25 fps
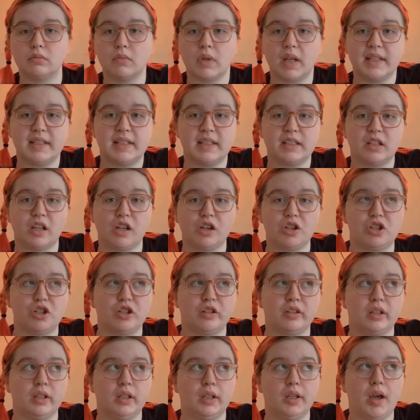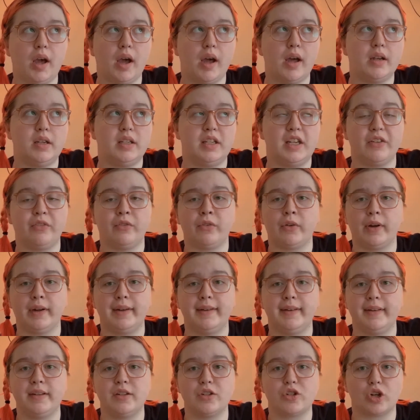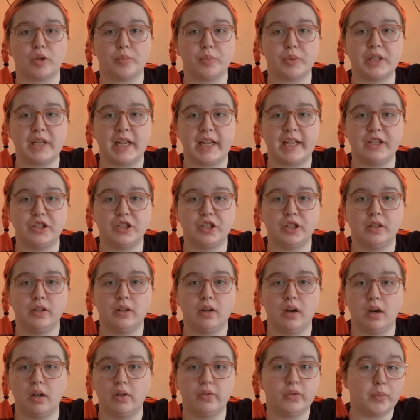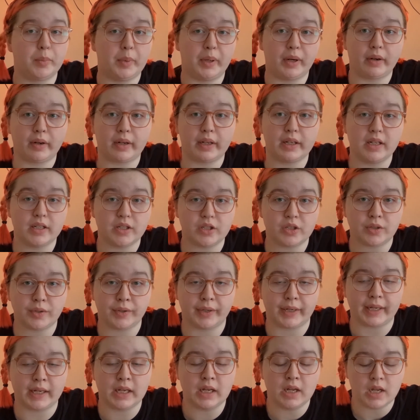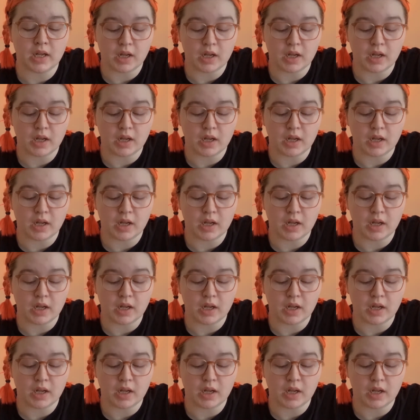It's essentially a different interpretation of American history.